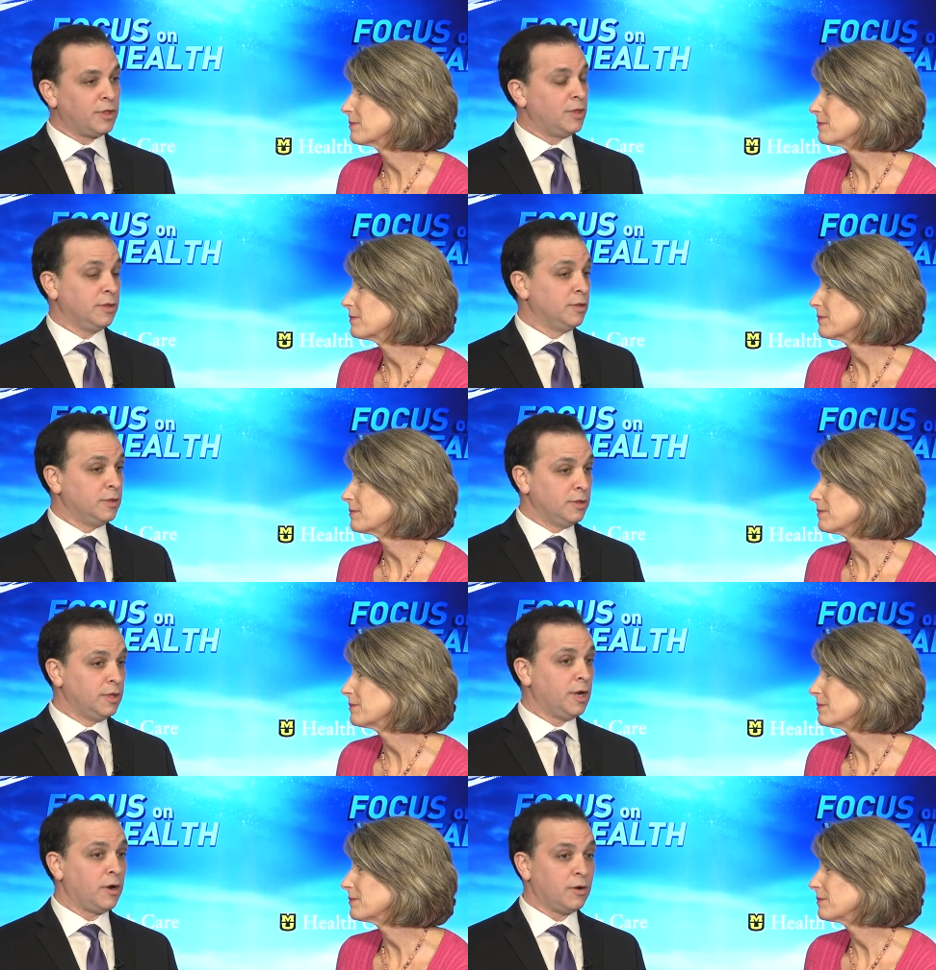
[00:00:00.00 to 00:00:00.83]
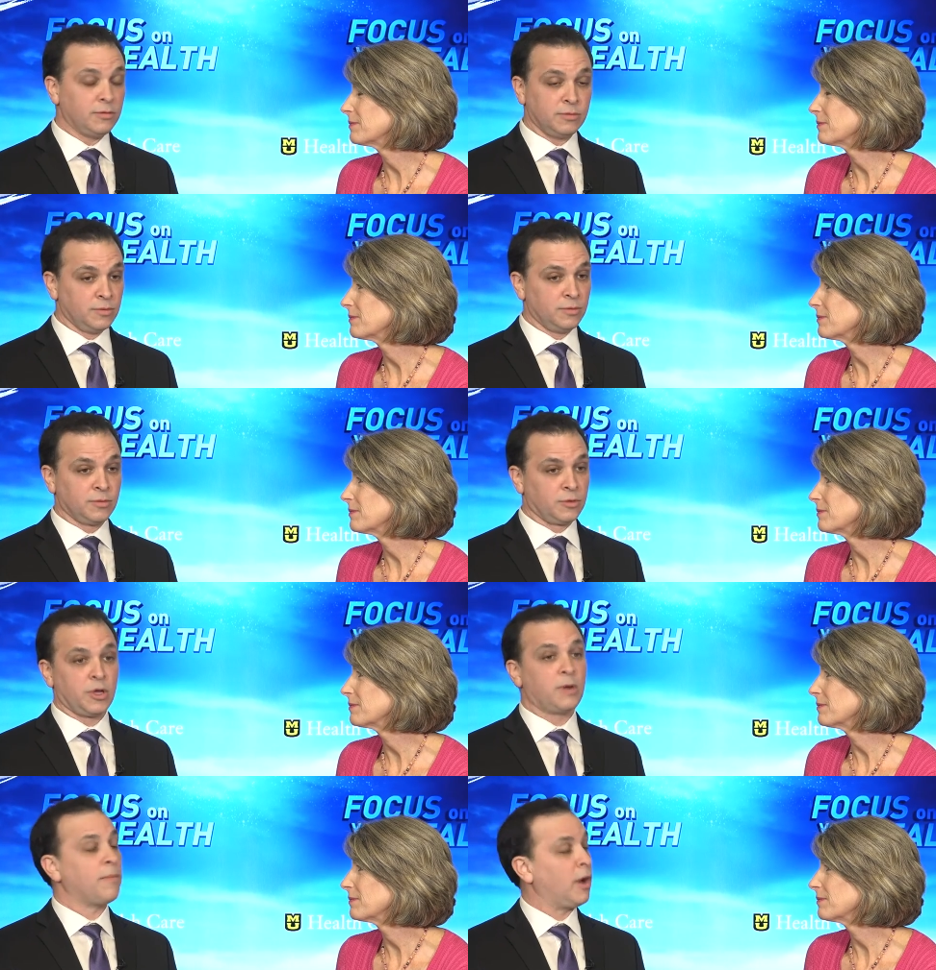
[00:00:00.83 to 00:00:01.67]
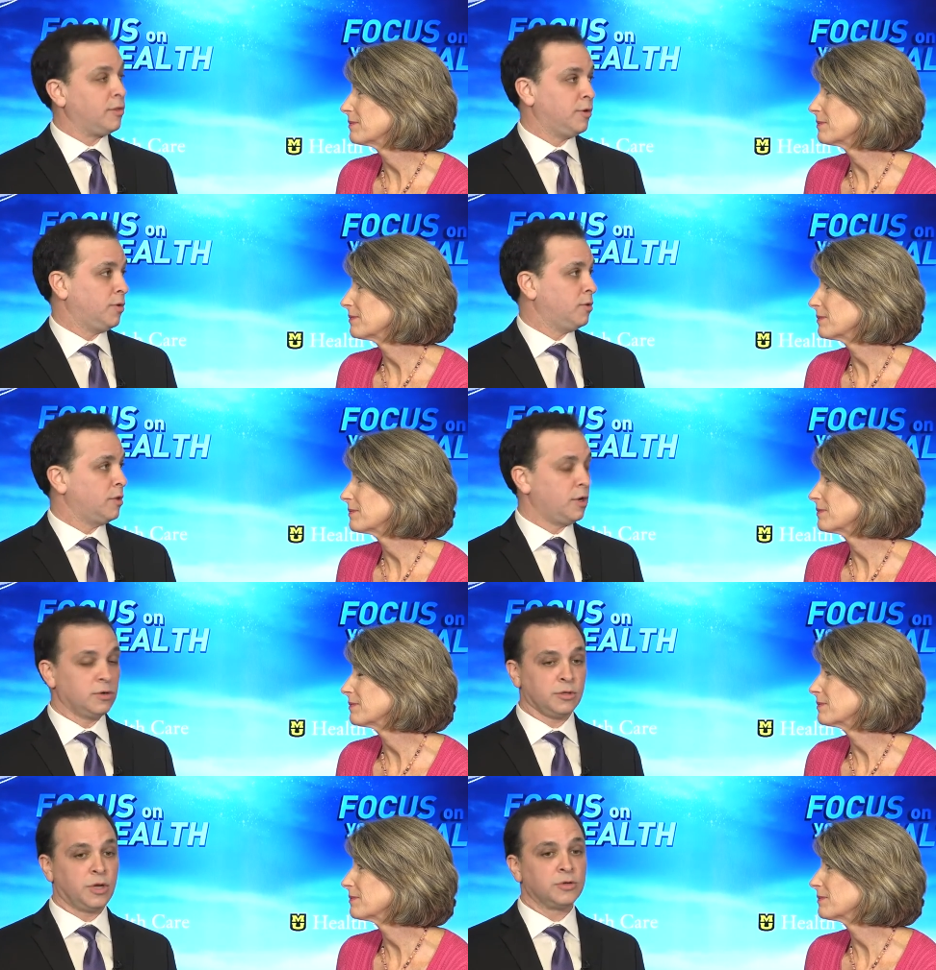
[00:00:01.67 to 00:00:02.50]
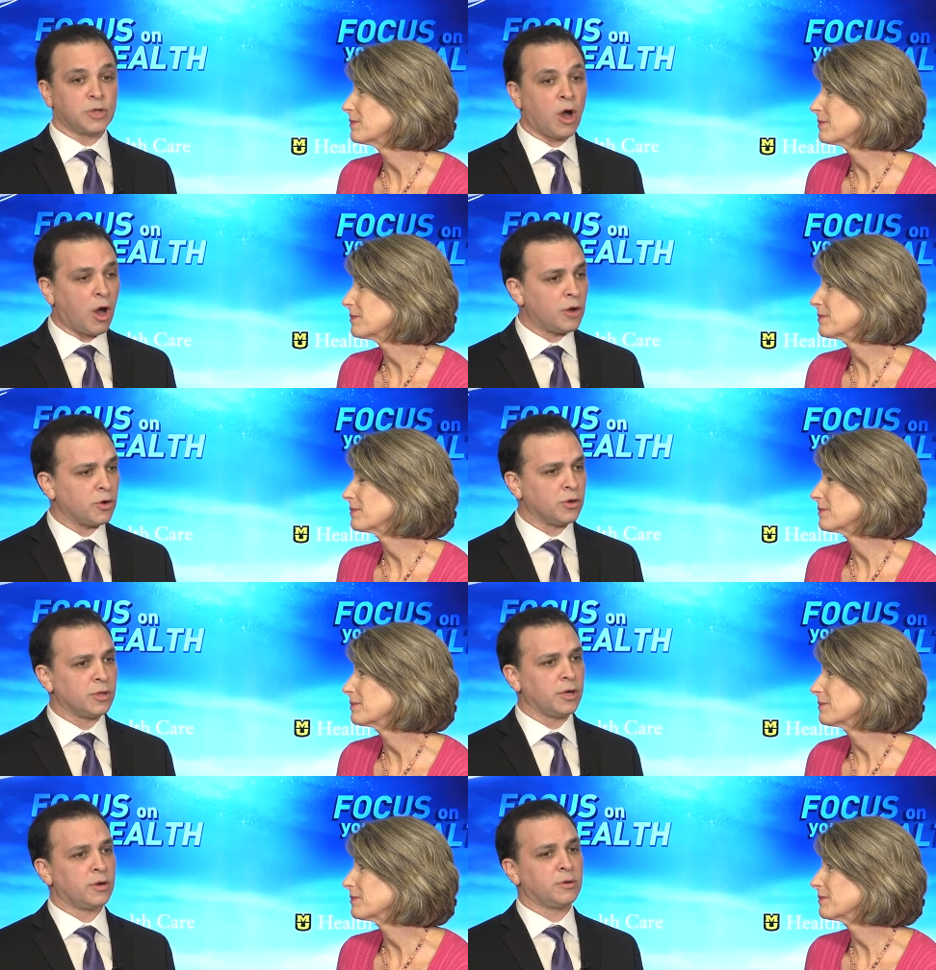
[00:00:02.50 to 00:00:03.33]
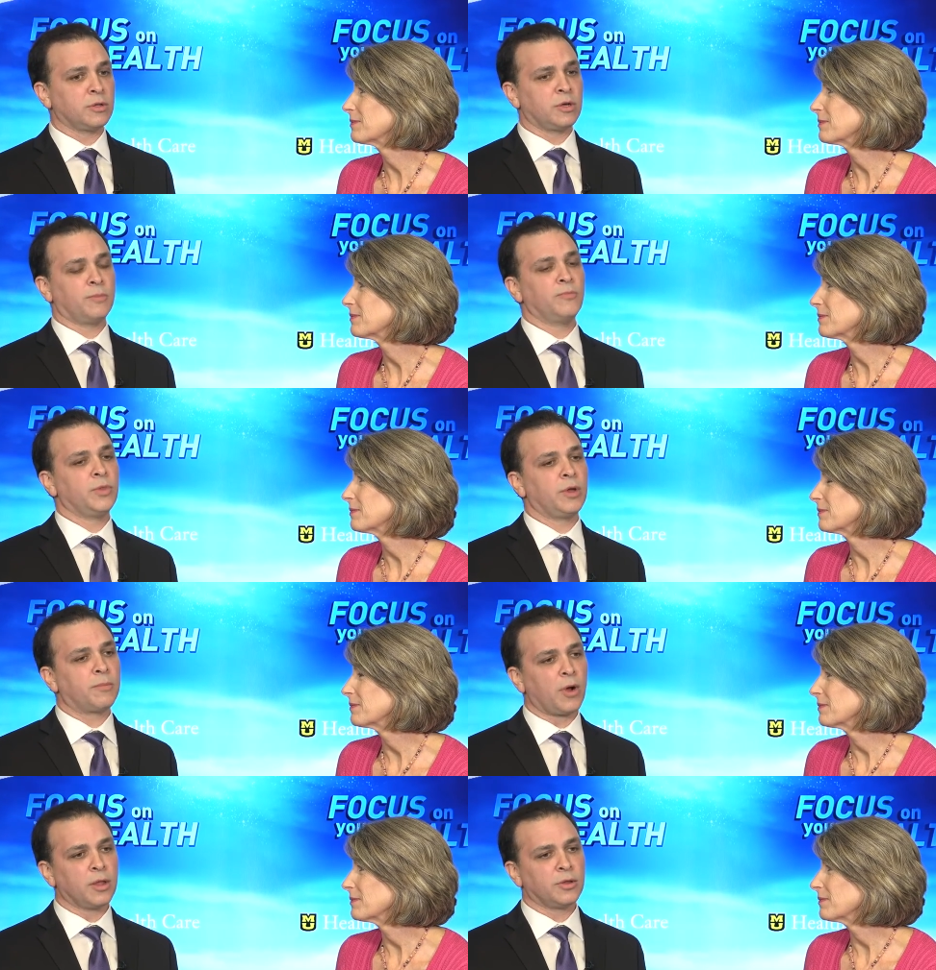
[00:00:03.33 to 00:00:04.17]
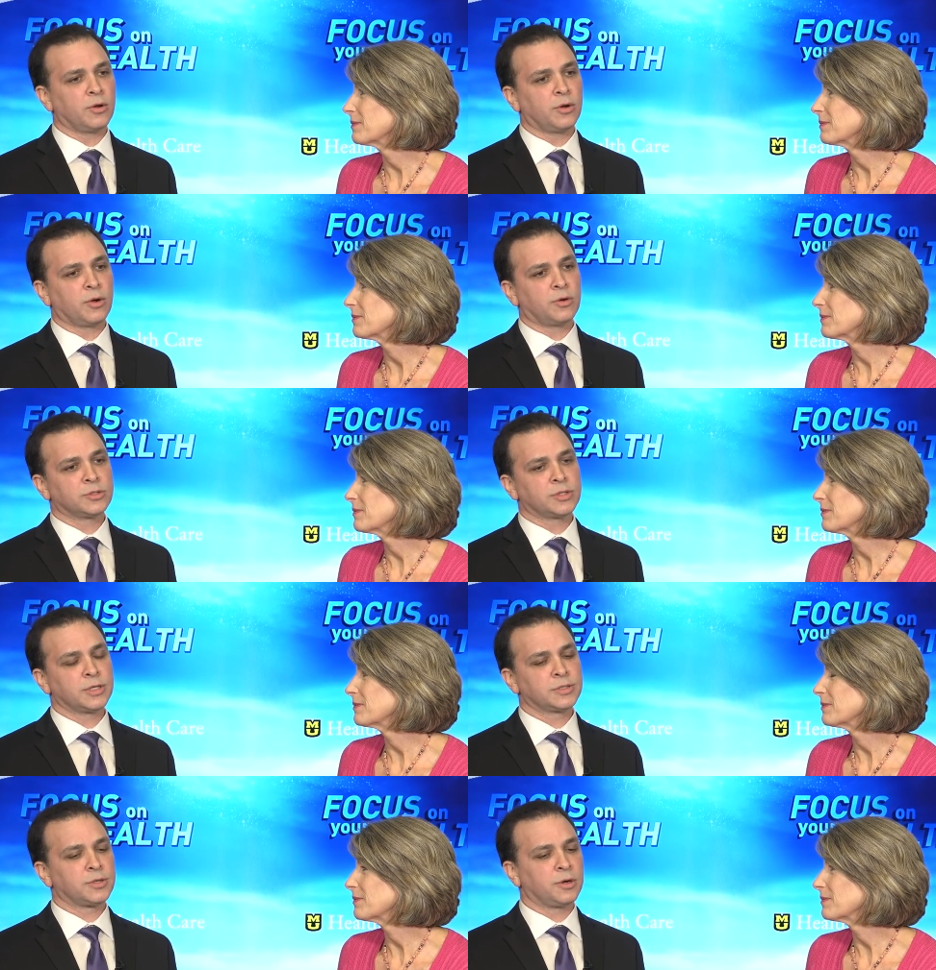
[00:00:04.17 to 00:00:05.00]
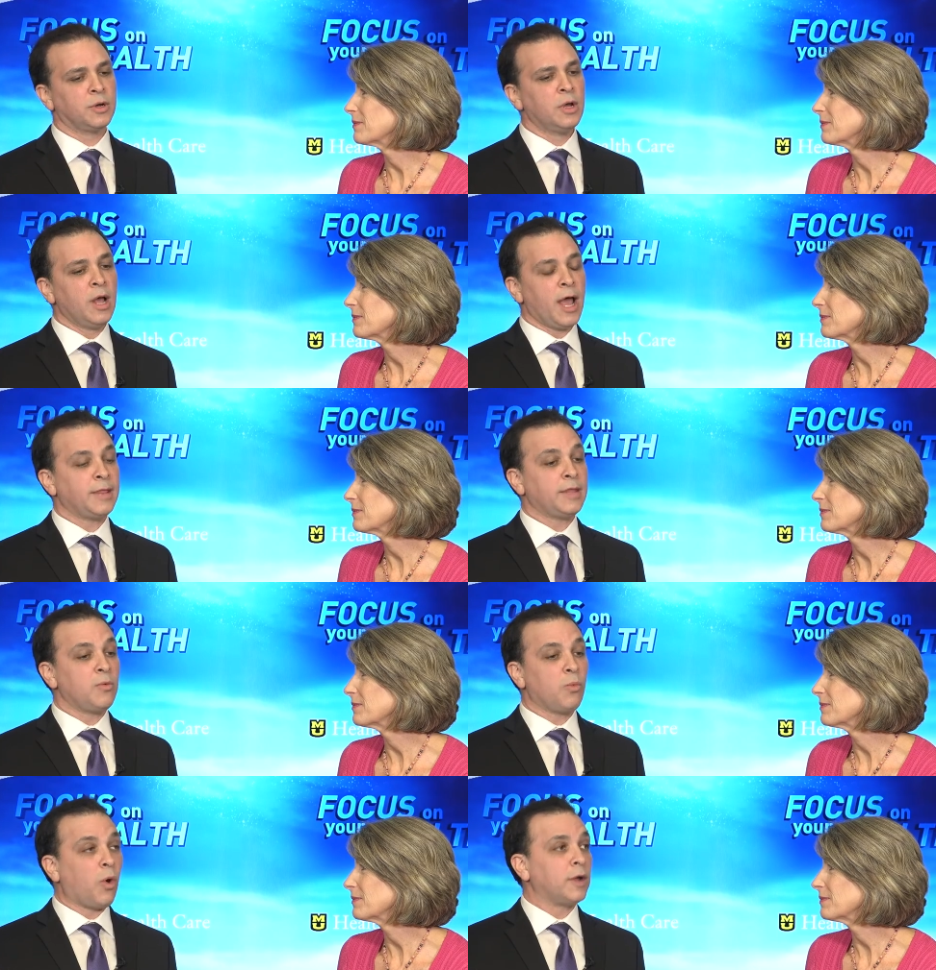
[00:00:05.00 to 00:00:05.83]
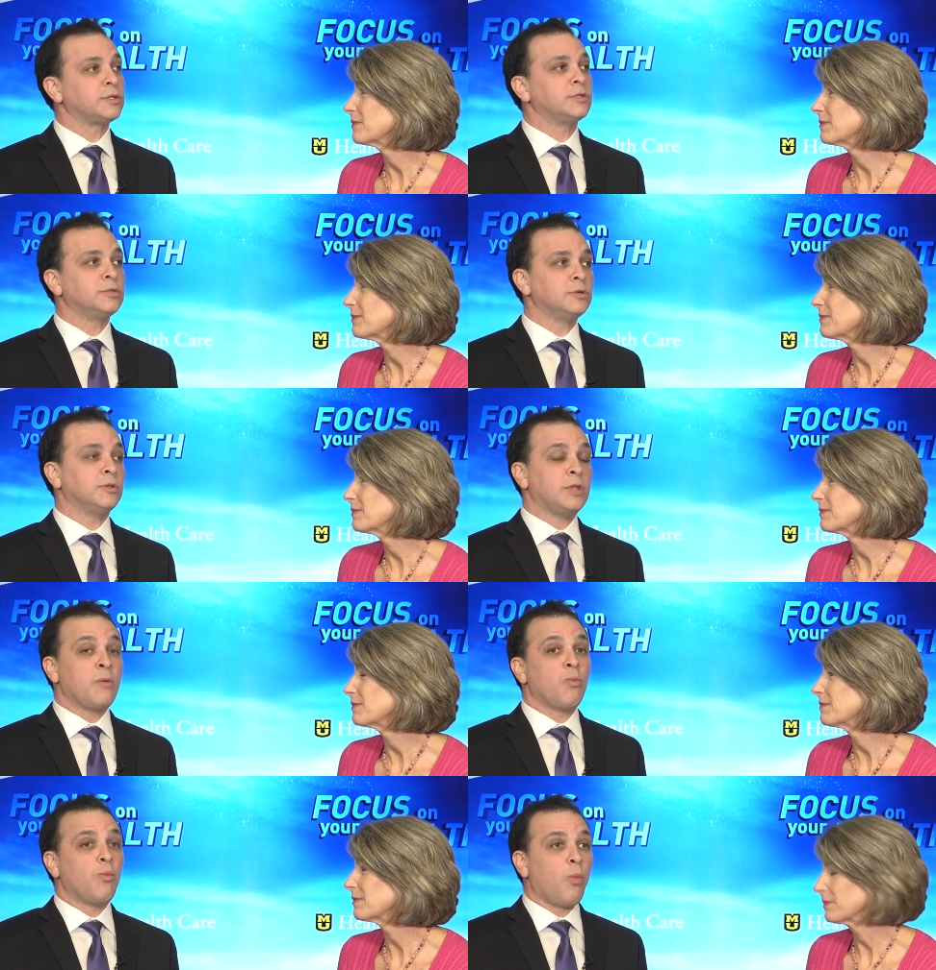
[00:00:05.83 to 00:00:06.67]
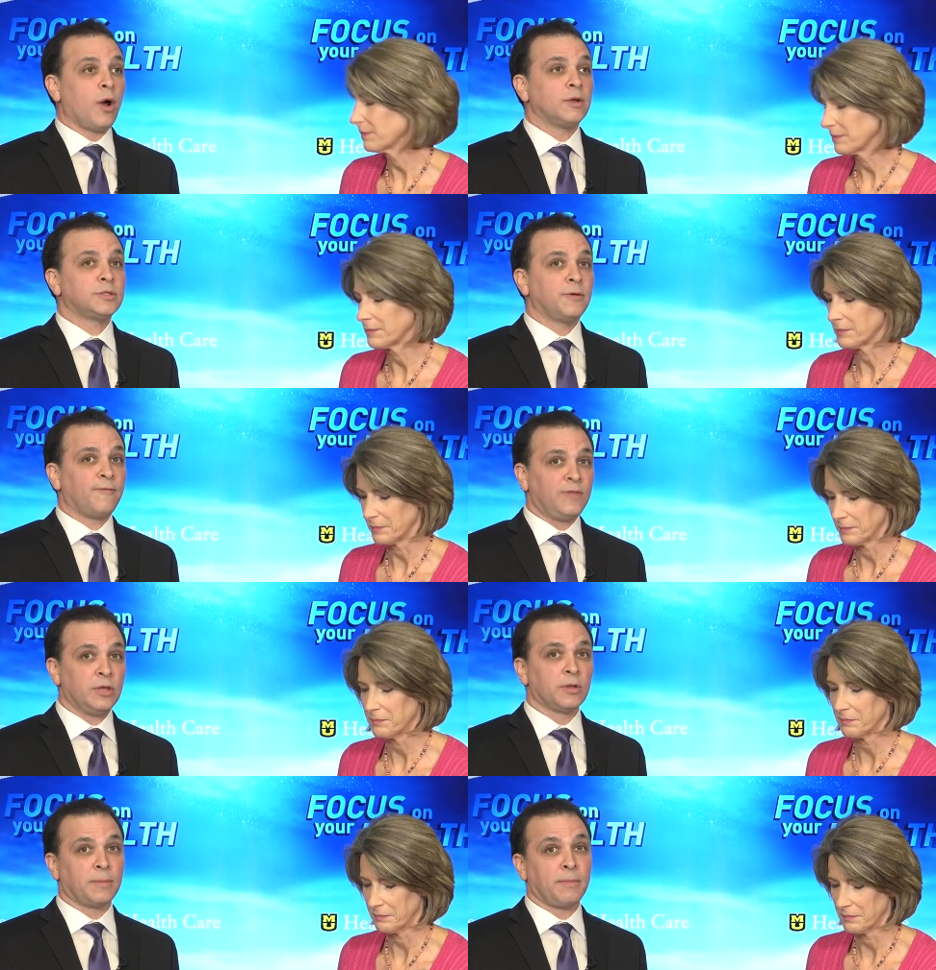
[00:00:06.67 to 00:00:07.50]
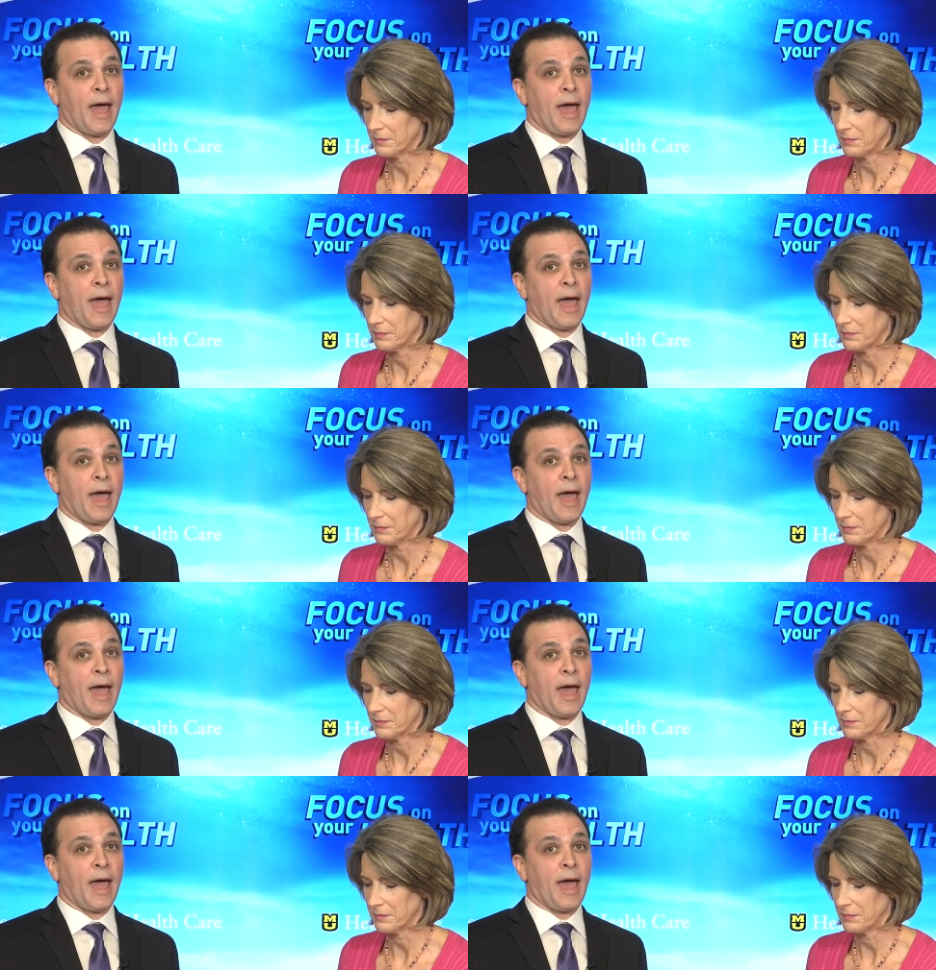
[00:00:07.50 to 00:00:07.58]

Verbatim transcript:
Speaker 1: th their their mother, their their daughter, their their their brother or sister, and they want to do they want to feel mm -hmm.